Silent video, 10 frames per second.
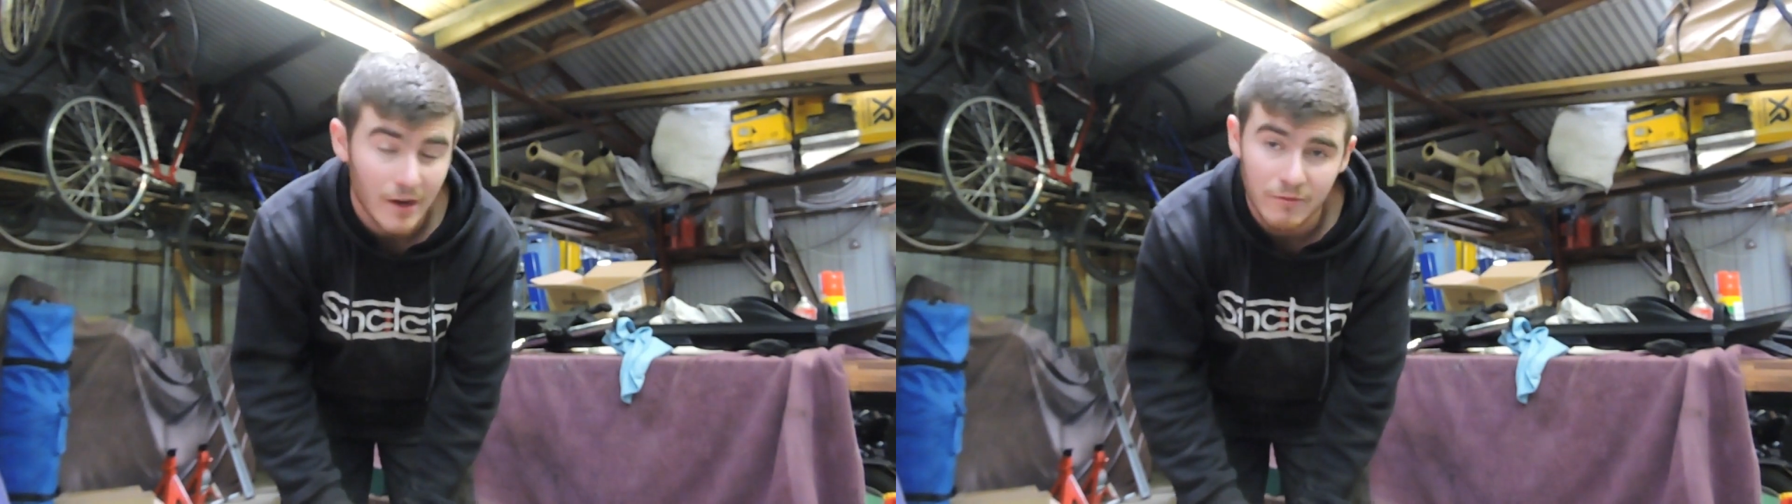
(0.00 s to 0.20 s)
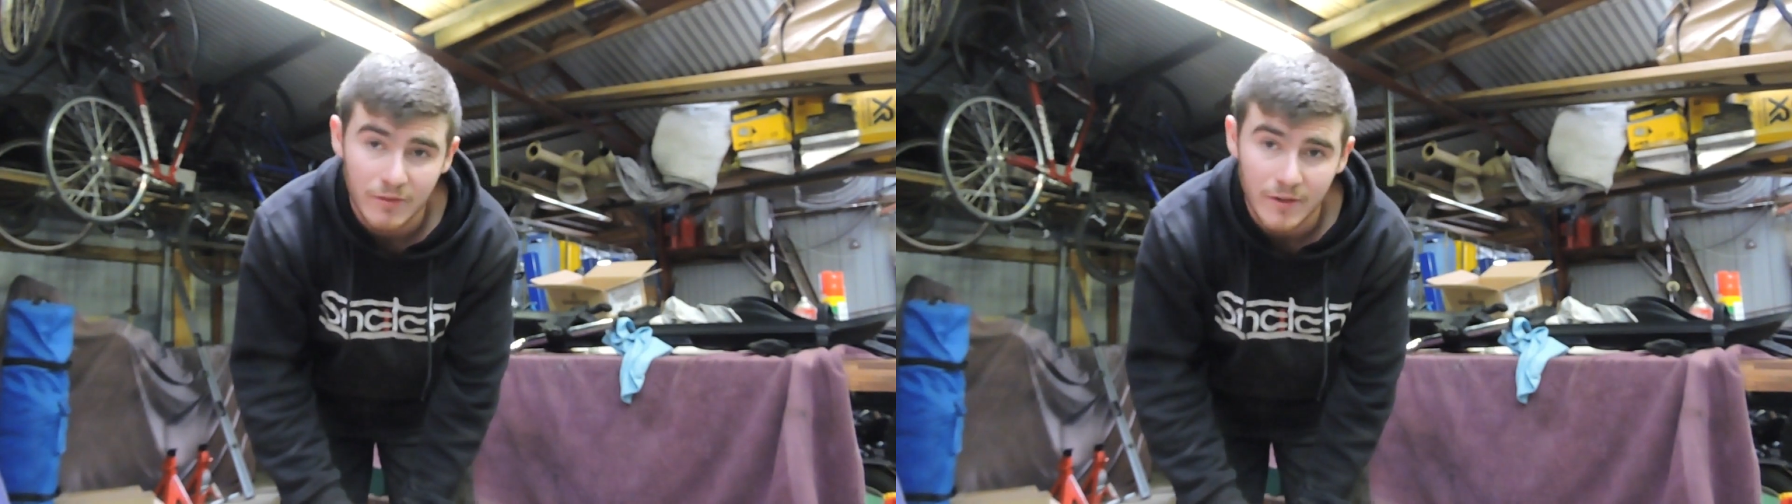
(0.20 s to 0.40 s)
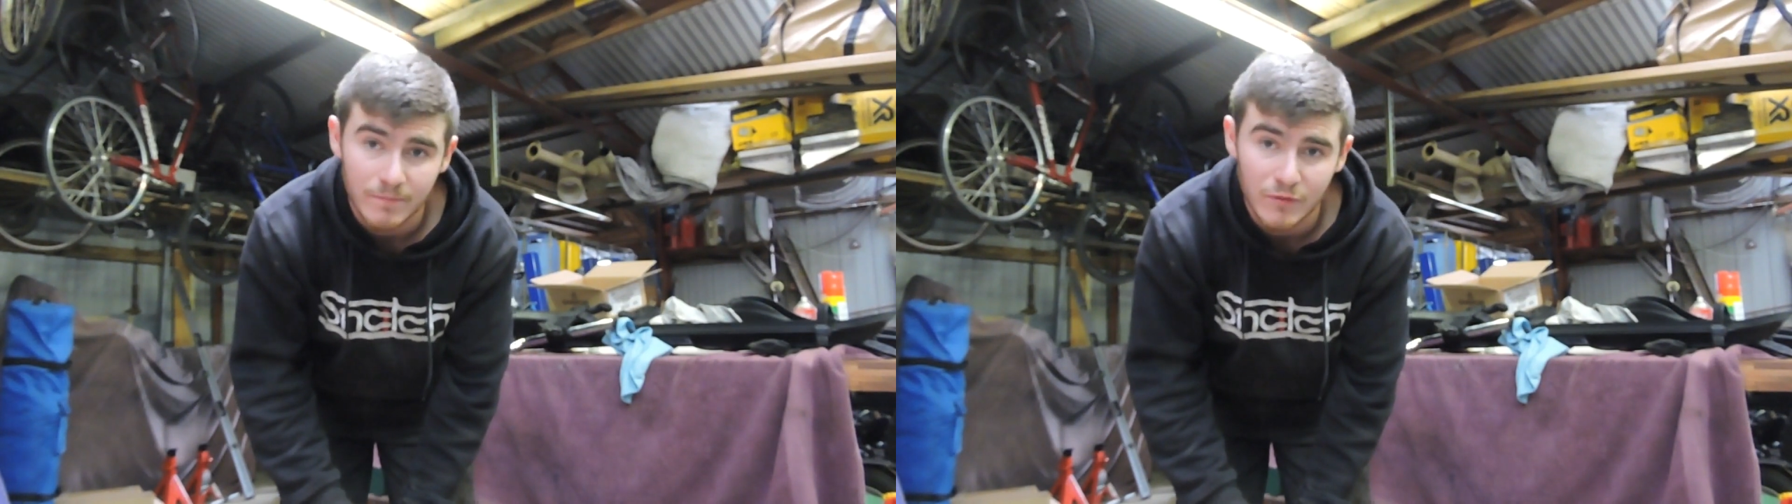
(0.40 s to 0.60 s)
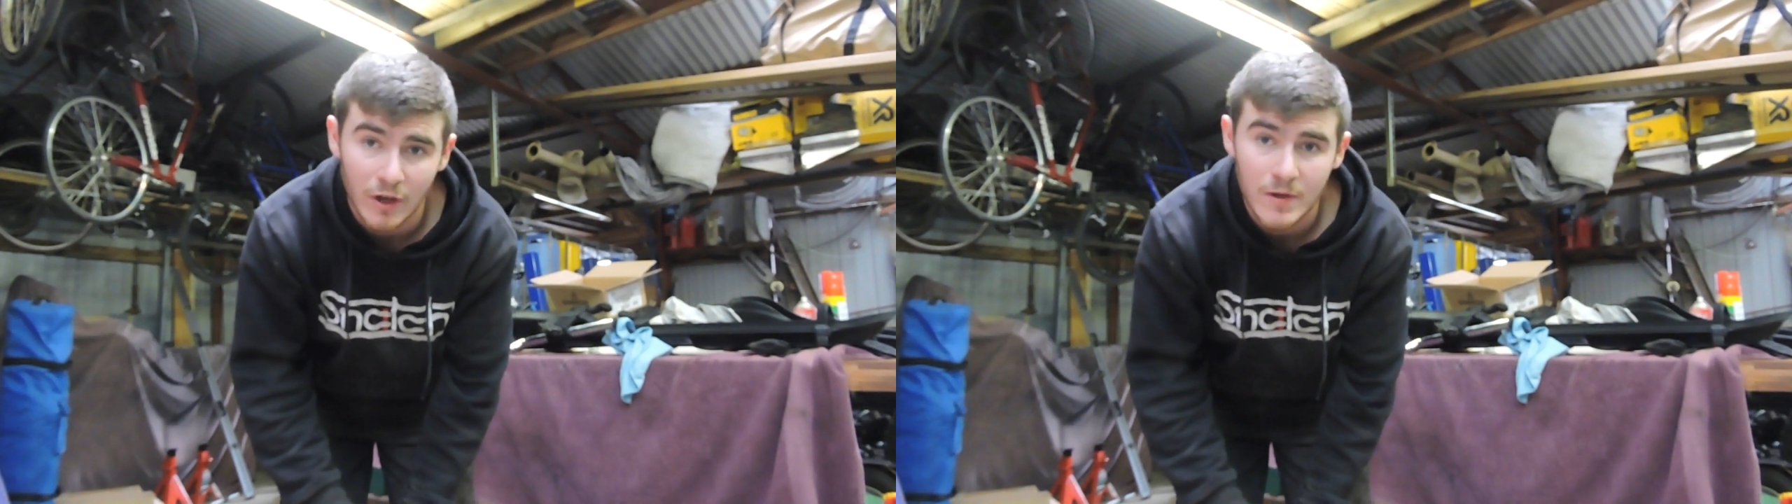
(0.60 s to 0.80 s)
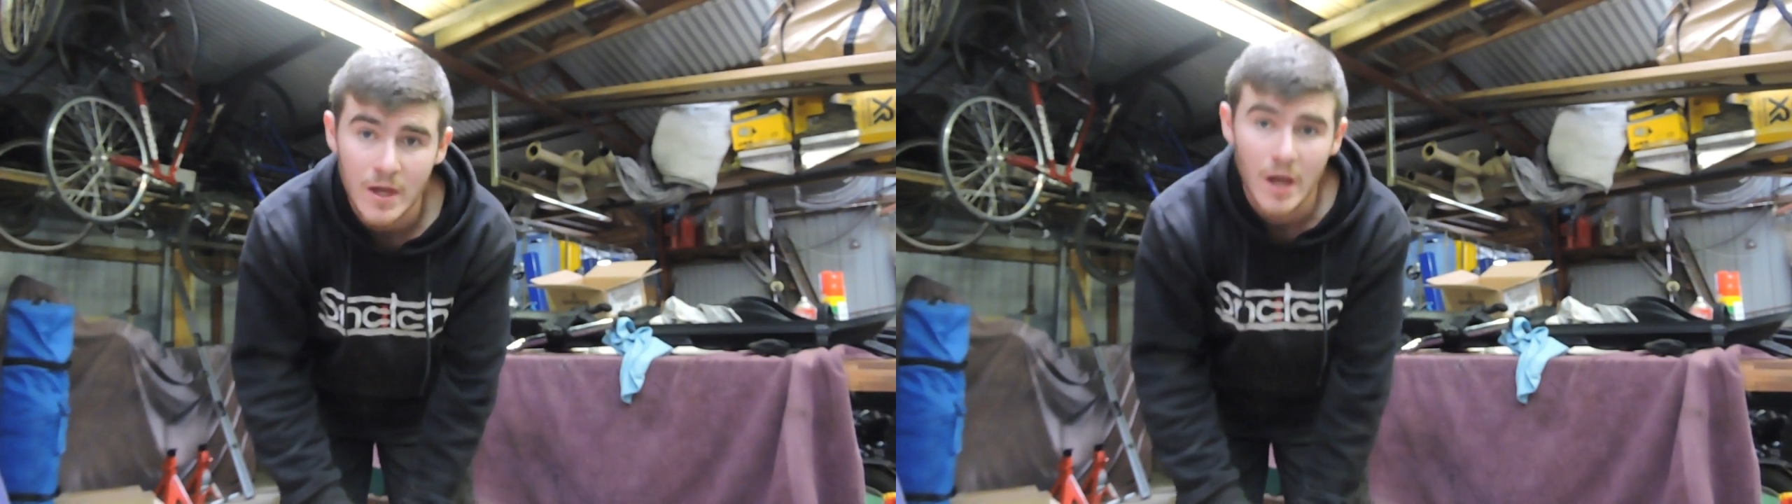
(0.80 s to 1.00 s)
fit. So
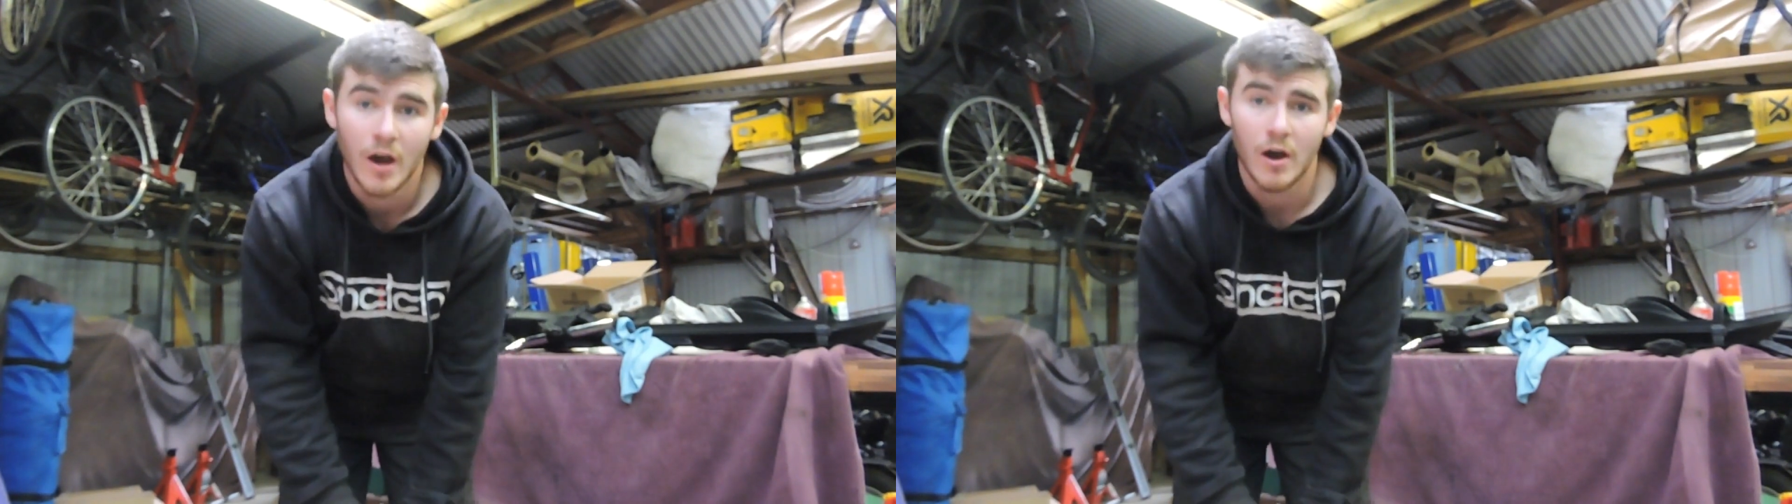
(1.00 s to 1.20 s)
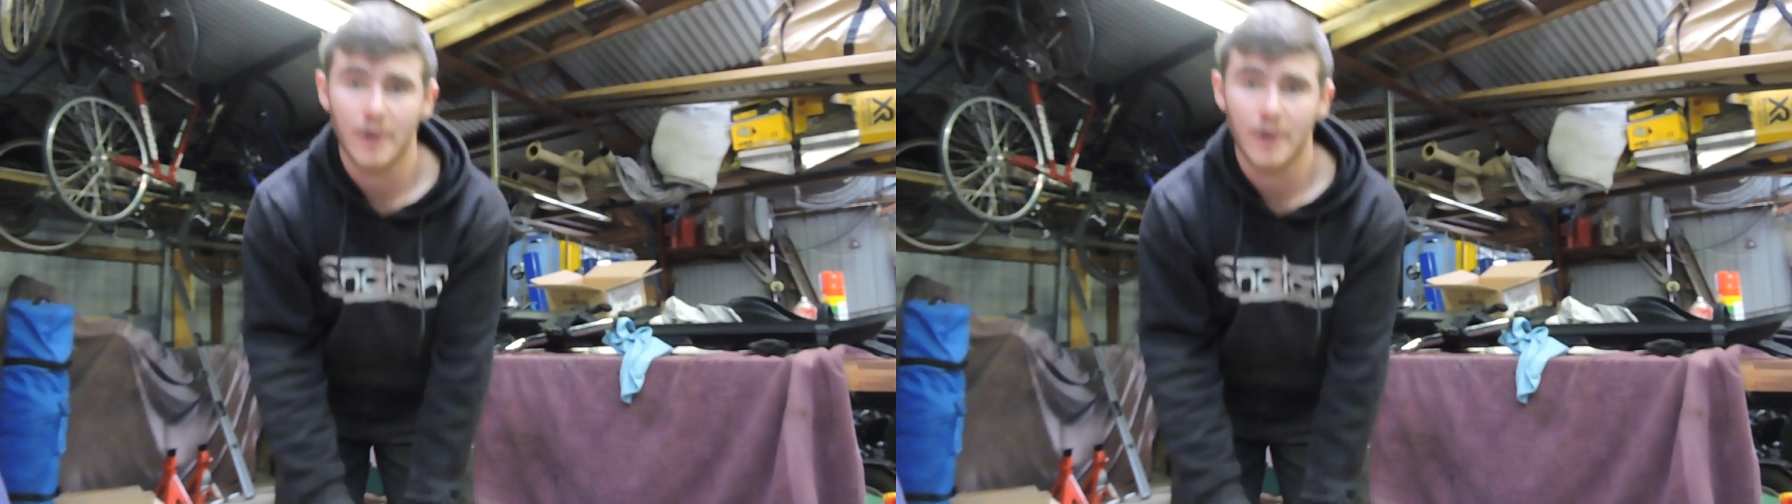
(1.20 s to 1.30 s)
I'm